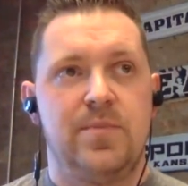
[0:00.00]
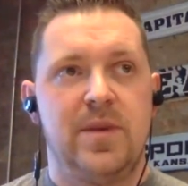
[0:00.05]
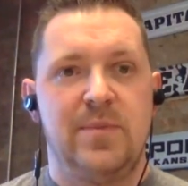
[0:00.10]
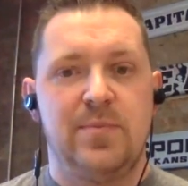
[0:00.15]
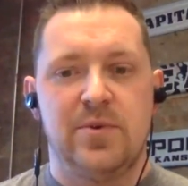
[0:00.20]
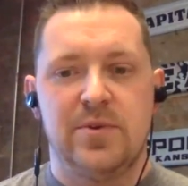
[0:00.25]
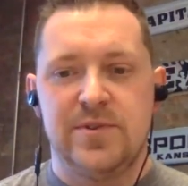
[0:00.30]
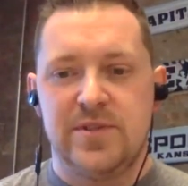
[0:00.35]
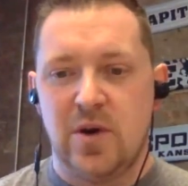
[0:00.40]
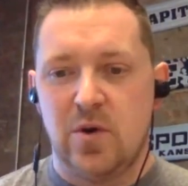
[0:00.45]

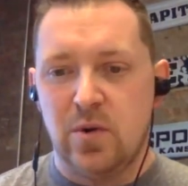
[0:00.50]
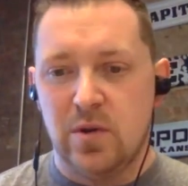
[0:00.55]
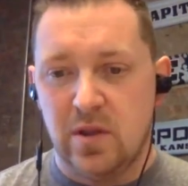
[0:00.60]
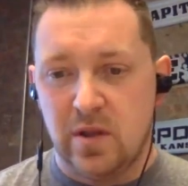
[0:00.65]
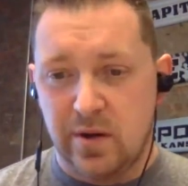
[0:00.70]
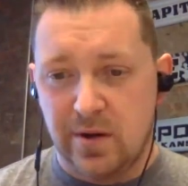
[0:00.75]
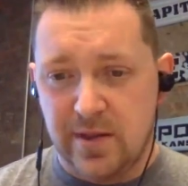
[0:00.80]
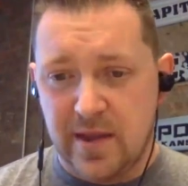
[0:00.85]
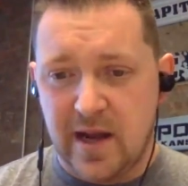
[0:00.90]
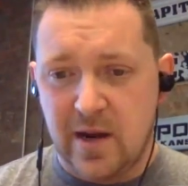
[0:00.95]
People don't
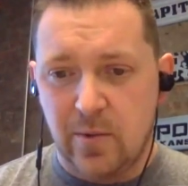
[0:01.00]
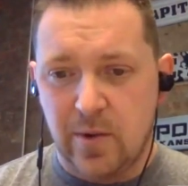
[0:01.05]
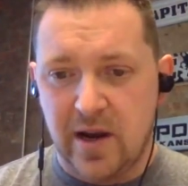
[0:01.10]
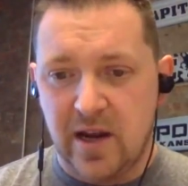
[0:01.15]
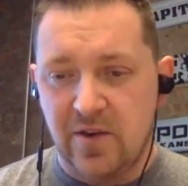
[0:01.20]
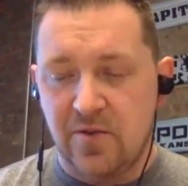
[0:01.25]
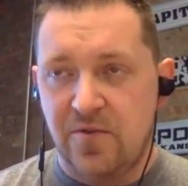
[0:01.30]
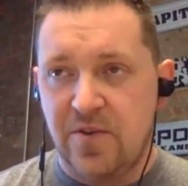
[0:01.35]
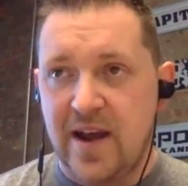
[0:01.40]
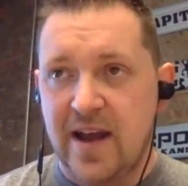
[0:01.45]
learn that way.
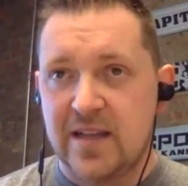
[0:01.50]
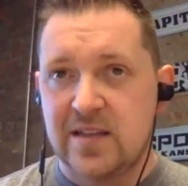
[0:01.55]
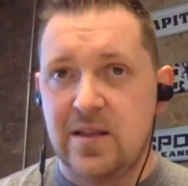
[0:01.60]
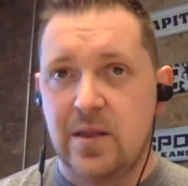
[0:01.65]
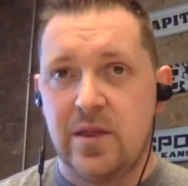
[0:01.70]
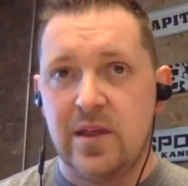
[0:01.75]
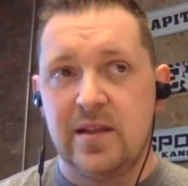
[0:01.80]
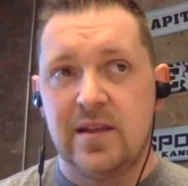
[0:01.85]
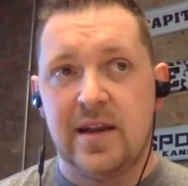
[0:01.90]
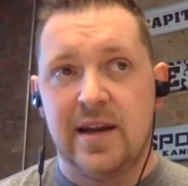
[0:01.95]
In fact, the
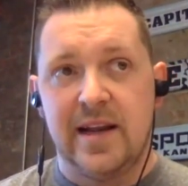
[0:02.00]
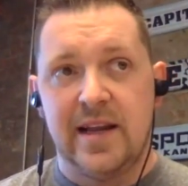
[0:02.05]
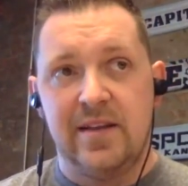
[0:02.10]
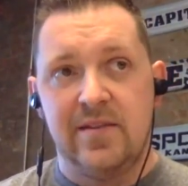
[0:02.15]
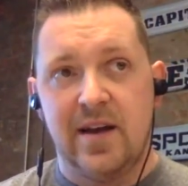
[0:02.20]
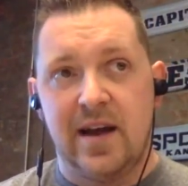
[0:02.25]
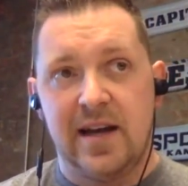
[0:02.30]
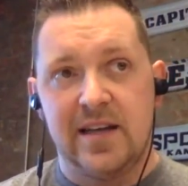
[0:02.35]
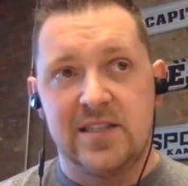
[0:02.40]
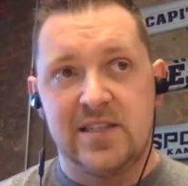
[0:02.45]
thing that
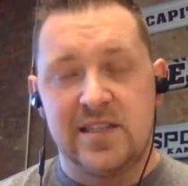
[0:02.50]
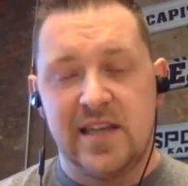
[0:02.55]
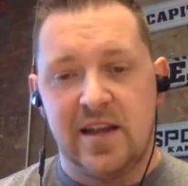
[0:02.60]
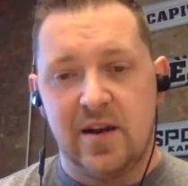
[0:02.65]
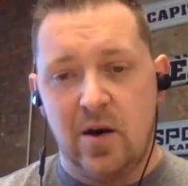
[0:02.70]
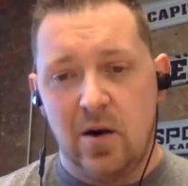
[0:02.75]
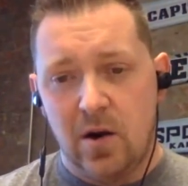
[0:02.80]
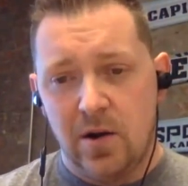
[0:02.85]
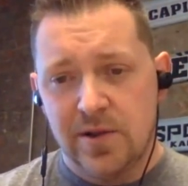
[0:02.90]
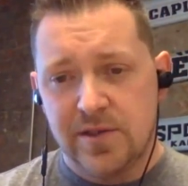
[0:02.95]
I say
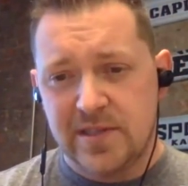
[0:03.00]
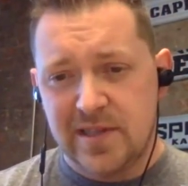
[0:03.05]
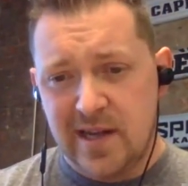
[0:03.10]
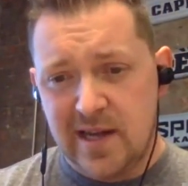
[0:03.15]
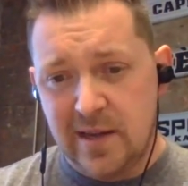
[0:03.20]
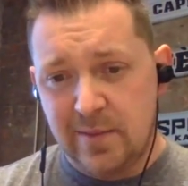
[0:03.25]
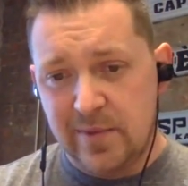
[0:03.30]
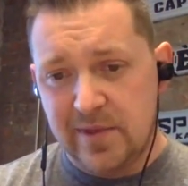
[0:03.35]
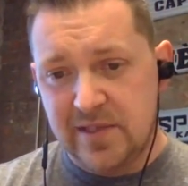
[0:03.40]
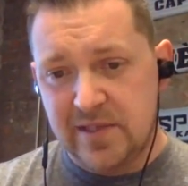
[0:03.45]
all the
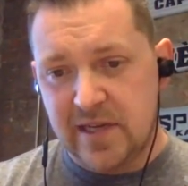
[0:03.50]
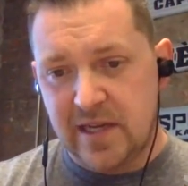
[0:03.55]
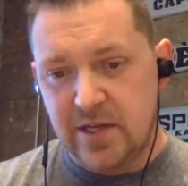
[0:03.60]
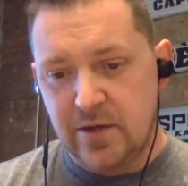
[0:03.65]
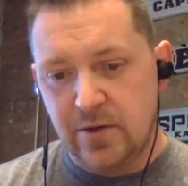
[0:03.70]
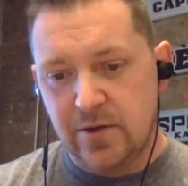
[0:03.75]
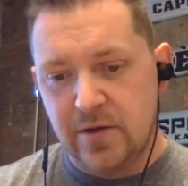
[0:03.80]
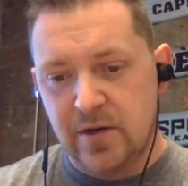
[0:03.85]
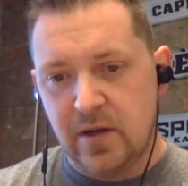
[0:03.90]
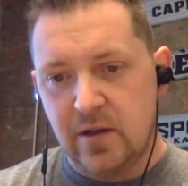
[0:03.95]
time is that
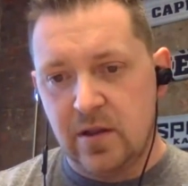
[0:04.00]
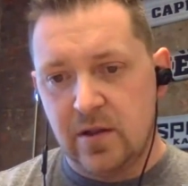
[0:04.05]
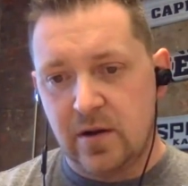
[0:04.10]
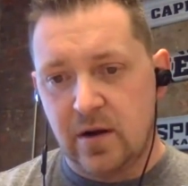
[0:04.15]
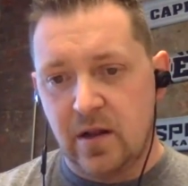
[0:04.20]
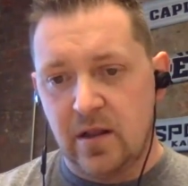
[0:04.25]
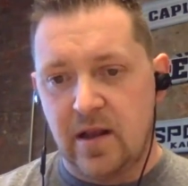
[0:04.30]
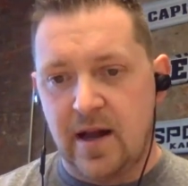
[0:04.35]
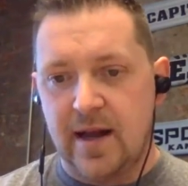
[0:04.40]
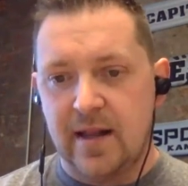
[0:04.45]
you're going to learn
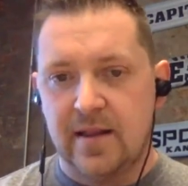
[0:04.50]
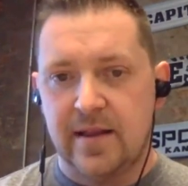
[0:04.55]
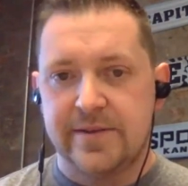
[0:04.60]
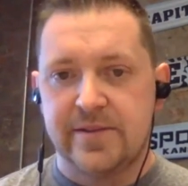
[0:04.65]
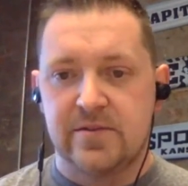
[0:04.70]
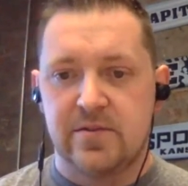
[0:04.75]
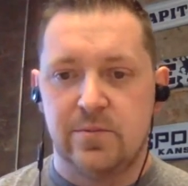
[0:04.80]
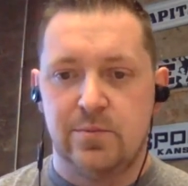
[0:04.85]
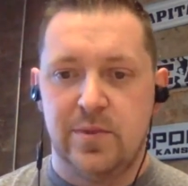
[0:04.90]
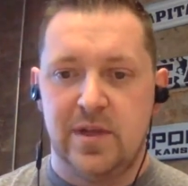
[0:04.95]
a lot
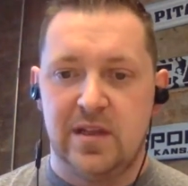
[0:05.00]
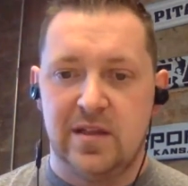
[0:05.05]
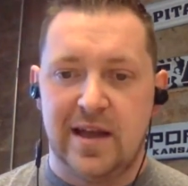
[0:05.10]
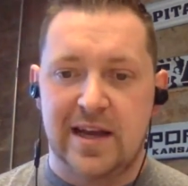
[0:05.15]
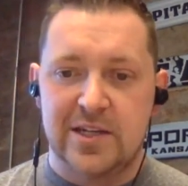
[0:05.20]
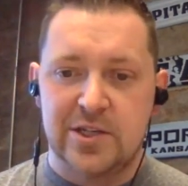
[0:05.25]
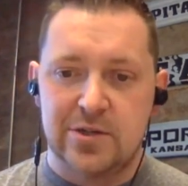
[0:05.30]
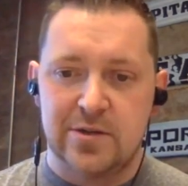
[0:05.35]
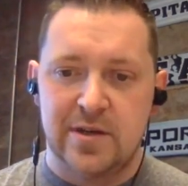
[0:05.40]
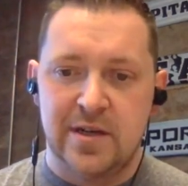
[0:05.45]
less from me
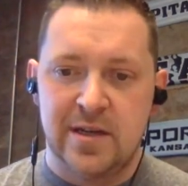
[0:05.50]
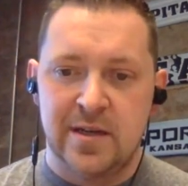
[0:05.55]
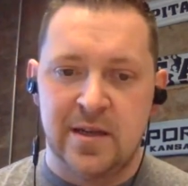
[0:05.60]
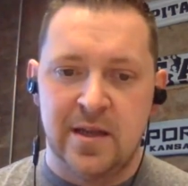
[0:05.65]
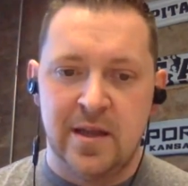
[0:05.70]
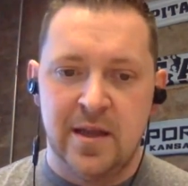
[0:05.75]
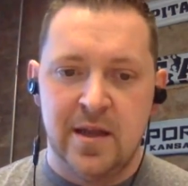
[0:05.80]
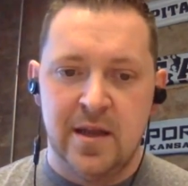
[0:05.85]
lecturing